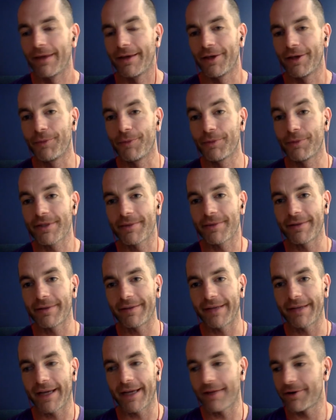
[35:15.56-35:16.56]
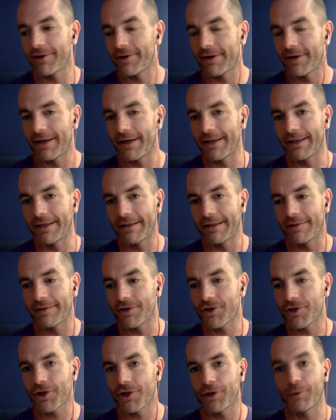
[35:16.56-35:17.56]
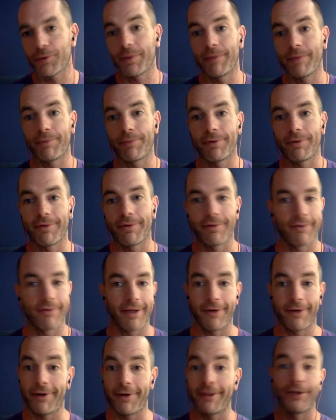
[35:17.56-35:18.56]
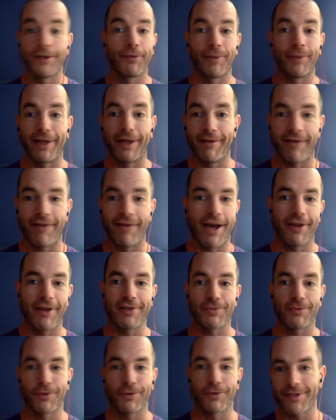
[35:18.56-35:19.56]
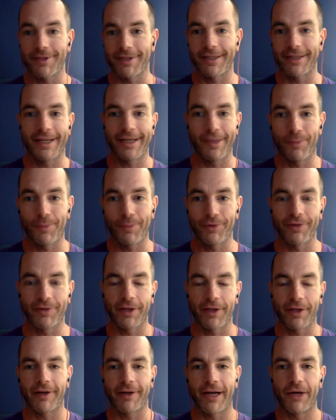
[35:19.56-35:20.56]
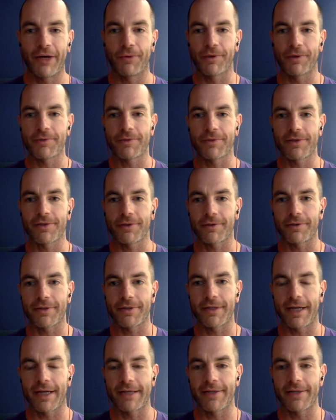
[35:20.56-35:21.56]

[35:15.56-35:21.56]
put something together to show people, a little bit of how this works, and in particular how it works with CircleCI.